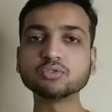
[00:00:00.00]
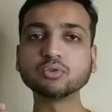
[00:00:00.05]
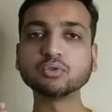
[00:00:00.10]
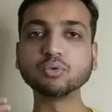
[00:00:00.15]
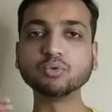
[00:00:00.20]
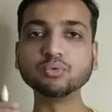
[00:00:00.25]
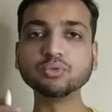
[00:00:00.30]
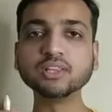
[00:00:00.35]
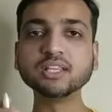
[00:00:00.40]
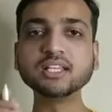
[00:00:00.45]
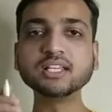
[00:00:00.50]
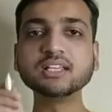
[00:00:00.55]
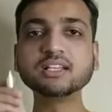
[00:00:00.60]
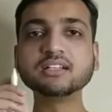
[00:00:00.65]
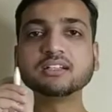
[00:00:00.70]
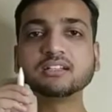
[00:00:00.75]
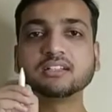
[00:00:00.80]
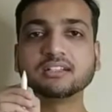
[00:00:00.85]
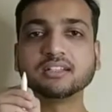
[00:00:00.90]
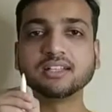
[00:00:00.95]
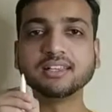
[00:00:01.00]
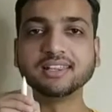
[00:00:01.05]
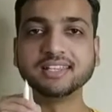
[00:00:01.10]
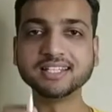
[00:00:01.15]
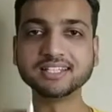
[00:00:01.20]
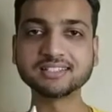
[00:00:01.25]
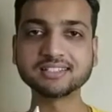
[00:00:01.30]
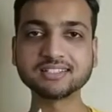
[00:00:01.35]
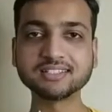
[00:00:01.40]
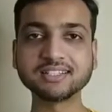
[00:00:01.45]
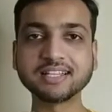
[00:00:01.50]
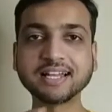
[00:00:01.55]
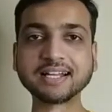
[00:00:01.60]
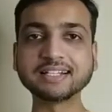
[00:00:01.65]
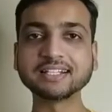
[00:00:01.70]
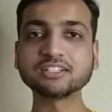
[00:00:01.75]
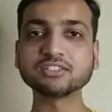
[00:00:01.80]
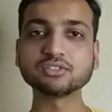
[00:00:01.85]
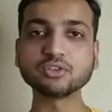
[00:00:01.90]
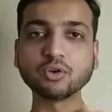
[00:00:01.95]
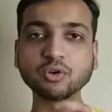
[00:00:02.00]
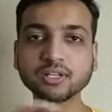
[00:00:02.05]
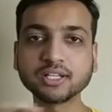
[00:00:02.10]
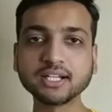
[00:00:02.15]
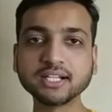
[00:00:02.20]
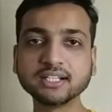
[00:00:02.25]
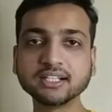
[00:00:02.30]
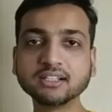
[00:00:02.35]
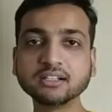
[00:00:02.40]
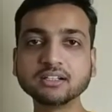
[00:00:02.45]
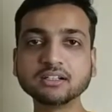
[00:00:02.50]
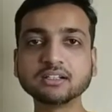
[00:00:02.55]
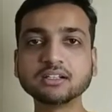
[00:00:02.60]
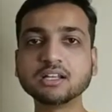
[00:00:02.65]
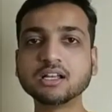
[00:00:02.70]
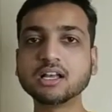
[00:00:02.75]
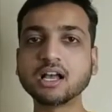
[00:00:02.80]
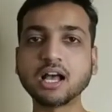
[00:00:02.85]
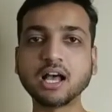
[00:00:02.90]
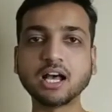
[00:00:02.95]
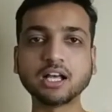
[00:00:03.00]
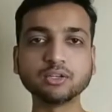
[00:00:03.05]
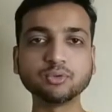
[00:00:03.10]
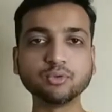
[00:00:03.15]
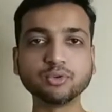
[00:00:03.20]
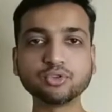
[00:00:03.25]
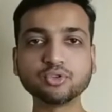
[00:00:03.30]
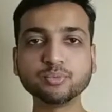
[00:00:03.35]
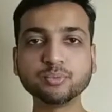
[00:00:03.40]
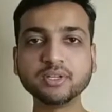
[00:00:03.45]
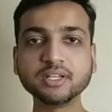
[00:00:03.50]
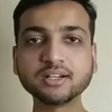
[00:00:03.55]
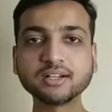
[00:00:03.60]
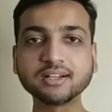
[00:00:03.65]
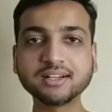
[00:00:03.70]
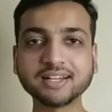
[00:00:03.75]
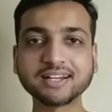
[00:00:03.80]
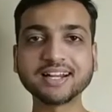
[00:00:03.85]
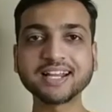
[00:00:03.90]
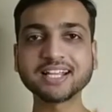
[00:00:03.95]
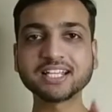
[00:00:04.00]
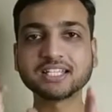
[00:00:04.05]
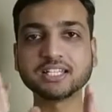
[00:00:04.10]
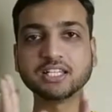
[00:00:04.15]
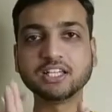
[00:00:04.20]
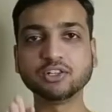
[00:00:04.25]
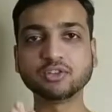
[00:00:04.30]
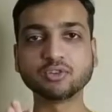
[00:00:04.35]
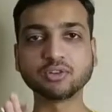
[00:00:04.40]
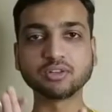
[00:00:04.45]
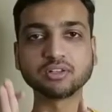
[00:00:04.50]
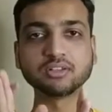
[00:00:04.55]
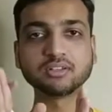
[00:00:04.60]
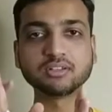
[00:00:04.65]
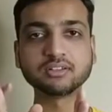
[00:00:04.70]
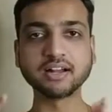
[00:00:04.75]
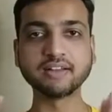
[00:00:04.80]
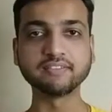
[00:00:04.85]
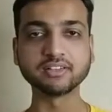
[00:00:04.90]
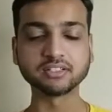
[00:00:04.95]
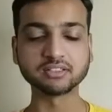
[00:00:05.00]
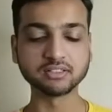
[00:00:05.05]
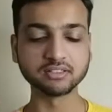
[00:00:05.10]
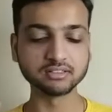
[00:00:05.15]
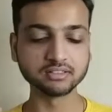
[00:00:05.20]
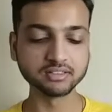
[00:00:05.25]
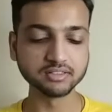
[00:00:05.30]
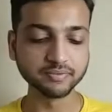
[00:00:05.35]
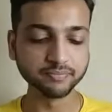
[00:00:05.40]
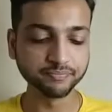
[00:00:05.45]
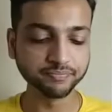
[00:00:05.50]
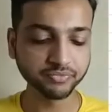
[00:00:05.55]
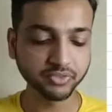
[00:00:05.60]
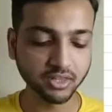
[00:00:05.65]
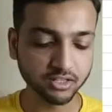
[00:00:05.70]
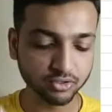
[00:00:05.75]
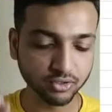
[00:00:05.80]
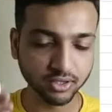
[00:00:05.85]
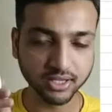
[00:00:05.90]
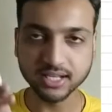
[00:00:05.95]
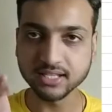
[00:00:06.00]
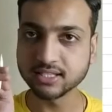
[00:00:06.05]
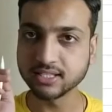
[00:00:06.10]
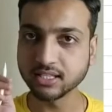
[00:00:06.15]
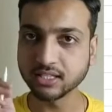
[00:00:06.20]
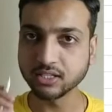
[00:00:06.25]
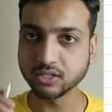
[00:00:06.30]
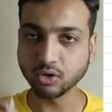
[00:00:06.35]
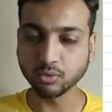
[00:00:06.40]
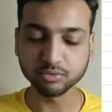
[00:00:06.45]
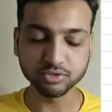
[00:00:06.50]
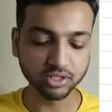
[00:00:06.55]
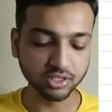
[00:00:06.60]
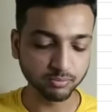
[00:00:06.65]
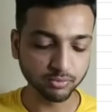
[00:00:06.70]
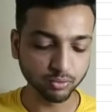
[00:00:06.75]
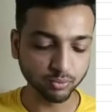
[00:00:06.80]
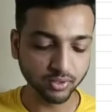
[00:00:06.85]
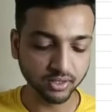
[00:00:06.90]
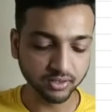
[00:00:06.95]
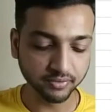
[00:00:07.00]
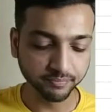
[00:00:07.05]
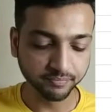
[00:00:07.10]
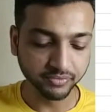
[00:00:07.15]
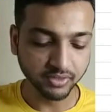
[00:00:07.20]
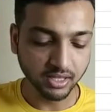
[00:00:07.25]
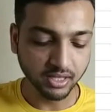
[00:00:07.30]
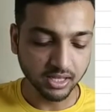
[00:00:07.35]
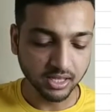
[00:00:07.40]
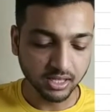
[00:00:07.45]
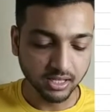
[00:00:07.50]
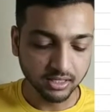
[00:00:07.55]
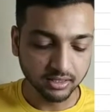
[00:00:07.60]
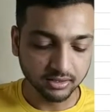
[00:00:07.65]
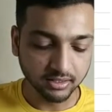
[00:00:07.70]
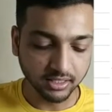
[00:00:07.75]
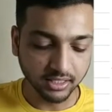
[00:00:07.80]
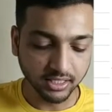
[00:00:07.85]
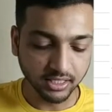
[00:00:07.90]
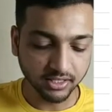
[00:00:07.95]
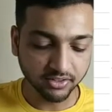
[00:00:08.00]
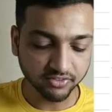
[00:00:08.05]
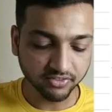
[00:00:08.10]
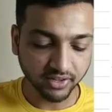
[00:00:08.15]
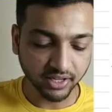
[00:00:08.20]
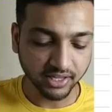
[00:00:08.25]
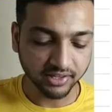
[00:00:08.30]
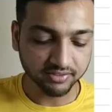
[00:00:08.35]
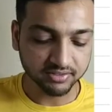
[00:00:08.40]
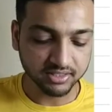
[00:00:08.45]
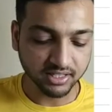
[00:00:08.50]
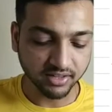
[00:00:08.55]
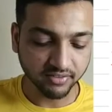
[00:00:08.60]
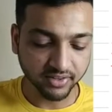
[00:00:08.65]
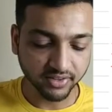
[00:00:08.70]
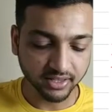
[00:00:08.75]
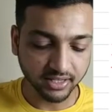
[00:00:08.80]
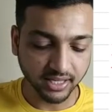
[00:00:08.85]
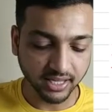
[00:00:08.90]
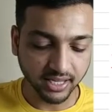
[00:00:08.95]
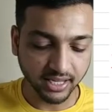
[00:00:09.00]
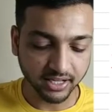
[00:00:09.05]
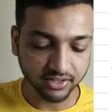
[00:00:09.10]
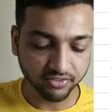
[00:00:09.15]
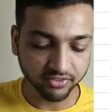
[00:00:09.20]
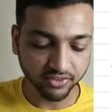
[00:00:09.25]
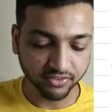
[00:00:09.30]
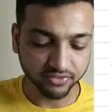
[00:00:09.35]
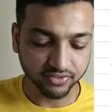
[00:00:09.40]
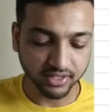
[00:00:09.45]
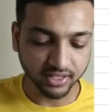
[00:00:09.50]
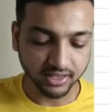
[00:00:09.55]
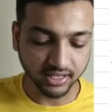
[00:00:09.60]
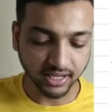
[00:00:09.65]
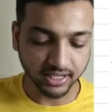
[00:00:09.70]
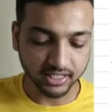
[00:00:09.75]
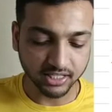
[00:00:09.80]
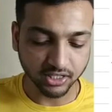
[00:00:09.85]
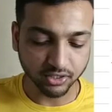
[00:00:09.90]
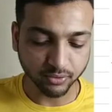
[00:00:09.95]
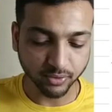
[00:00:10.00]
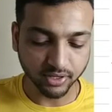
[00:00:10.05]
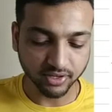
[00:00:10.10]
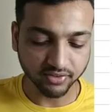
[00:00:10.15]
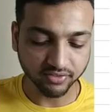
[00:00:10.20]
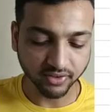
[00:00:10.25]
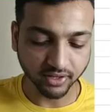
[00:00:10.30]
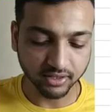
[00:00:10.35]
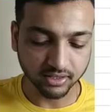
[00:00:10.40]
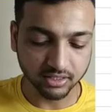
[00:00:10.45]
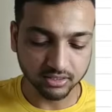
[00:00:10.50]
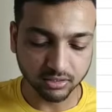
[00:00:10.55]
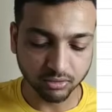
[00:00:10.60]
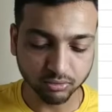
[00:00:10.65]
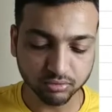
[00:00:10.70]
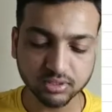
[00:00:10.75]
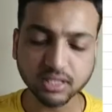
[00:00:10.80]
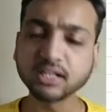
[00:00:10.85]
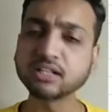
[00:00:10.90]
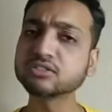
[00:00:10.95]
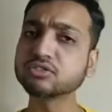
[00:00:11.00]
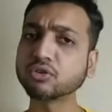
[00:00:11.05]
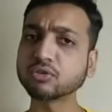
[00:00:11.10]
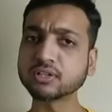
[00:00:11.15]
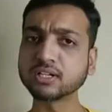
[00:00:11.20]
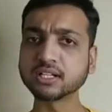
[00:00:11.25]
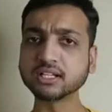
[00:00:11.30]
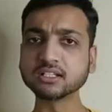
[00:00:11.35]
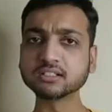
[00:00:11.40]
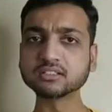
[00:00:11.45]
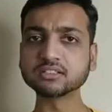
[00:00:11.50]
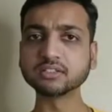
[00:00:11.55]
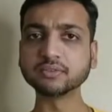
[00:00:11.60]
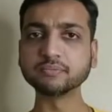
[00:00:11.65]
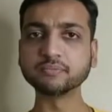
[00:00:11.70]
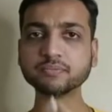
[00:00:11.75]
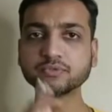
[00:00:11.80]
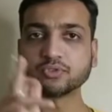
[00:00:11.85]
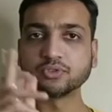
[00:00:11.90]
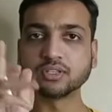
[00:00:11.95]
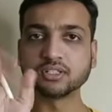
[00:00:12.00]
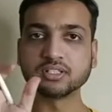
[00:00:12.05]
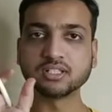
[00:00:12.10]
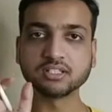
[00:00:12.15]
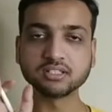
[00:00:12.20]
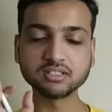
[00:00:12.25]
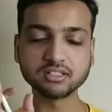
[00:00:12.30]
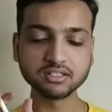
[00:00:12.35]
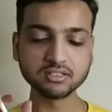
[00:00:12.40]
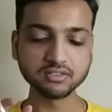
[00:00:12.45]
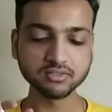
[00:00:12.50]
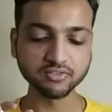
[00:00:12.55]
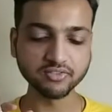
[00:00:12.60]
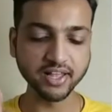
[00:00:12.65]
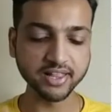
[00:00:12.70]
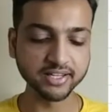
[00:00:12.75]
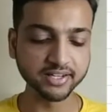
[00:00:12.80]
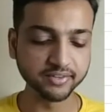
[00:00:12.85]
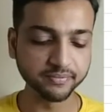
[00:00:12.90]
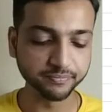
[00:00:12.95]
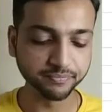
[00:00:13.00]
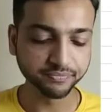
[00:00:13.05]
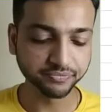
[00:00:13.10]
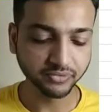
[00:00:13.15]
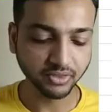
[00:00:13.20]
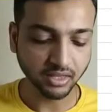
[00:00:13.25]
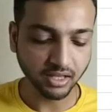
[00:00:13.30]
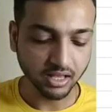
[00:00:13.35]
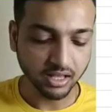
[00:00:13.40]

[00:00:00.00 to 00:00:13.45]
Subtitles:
So only the list that are sorted here are going to be a correct in-order traversals. So let's see option number 1, 3, 5, 7, 8, 15, 19, 25. This looks like a sorted list, so this is valid.